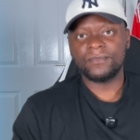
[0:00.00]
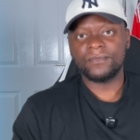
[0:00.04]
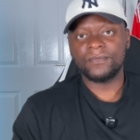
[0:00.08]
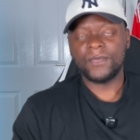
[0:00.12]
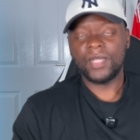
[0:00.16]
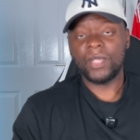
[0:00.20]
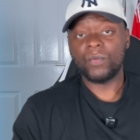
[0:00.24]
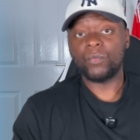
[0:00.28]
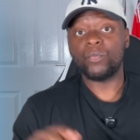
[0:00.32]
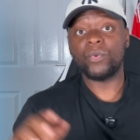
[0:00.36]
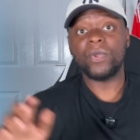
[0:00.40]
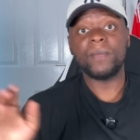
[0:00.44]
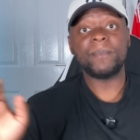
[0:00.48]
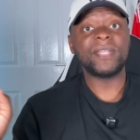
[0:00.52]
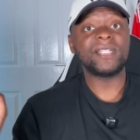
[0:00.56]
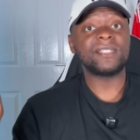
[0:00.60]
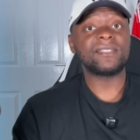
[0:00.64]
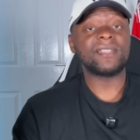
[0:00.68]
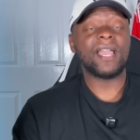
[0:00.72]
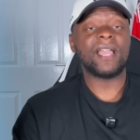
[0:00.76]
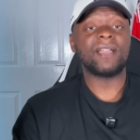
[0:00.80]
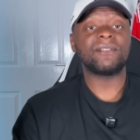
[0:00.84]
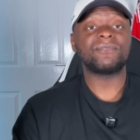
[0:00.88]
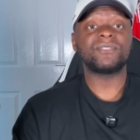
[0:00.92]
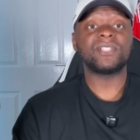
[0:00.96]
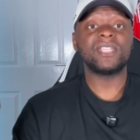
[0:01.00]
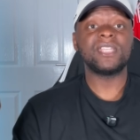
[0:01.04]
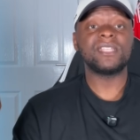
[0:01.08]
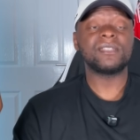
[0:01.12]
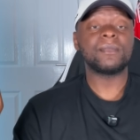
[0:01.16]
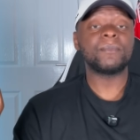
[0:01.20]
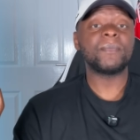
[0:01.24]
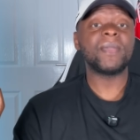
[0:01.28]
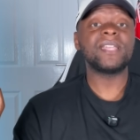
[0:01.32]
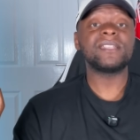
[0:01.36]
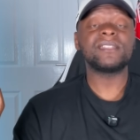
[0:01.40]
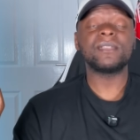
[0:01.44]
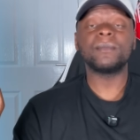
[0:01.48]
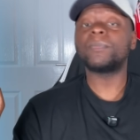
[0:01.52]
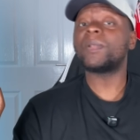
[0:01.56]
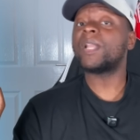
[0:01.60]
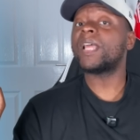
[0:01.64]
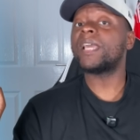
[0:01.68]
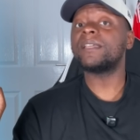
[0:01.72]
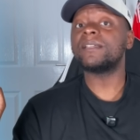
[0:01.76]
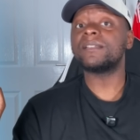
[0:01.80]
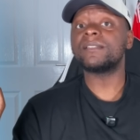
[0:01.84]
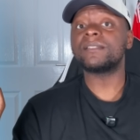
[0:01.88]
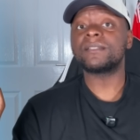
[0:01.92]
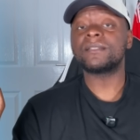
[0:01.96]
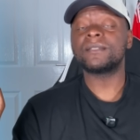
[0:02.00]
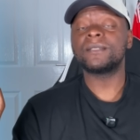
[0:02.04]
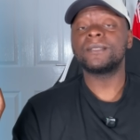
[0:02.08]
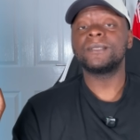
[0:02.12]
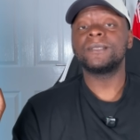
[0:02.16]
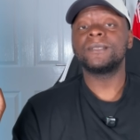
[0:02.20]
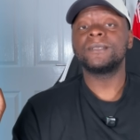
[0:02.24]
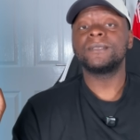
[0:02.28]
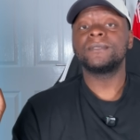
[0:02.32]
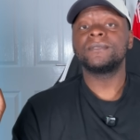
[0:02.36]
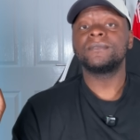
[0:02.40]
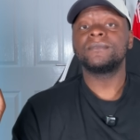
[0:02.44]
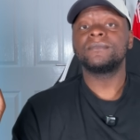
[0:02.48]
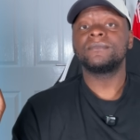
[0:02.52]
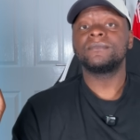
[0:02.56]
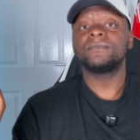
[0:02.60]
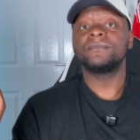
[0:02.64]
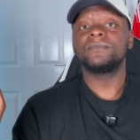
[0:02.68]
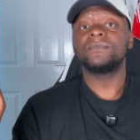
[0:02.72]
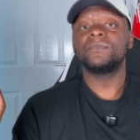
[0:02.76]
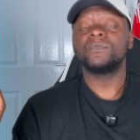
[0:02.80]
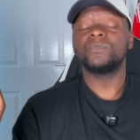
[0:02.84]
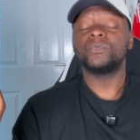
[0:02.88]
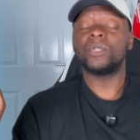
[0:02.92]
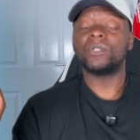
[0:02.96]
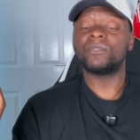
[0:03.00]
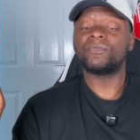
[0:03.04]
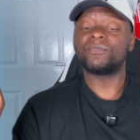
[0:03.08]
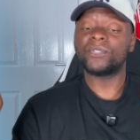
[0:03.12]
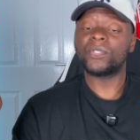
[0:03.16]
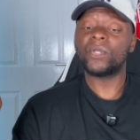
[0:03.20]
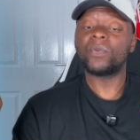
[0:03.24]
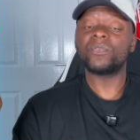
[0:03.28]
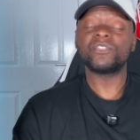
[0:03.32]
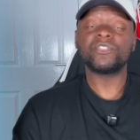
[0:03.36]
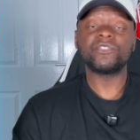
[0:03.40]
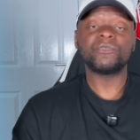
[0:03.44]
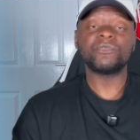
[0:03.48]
And we're meant to have these amazing players. Well, for those who've